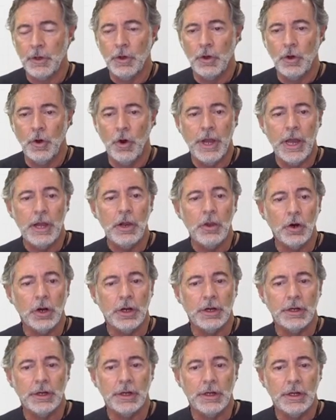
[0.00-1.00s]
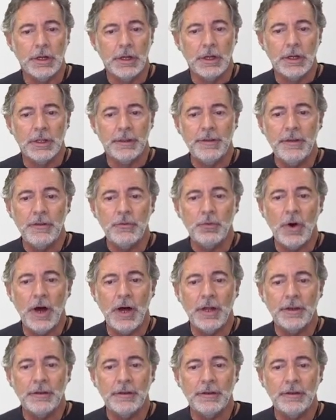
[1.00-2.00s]
Okay, look, this
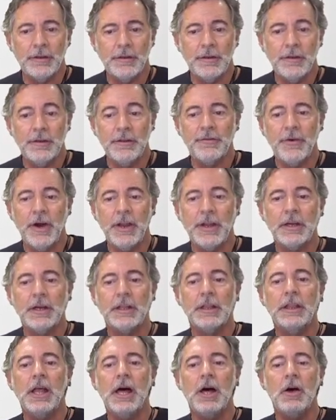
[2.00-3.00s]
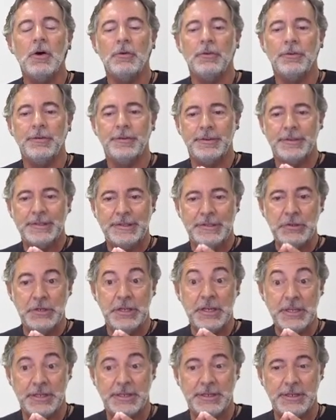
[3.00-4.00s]
one is very close to
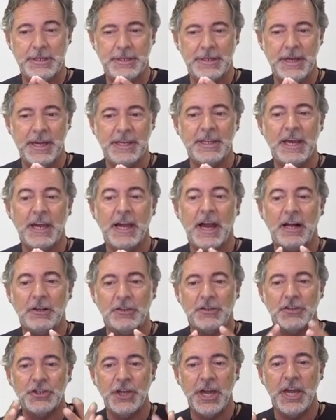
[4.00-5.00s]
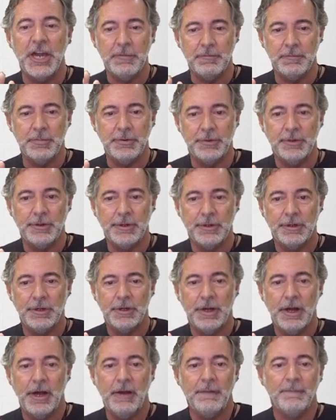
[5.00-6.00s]
the ideal shape,
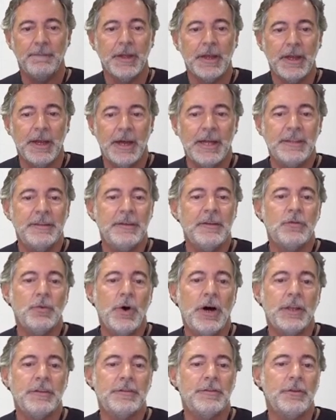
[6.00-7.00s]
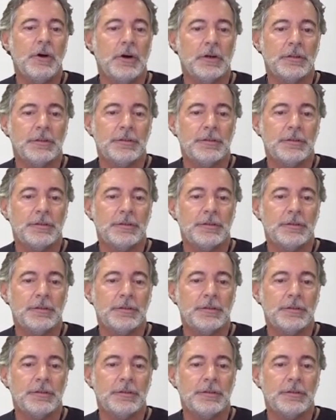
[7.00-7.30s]
huh? And this one is not.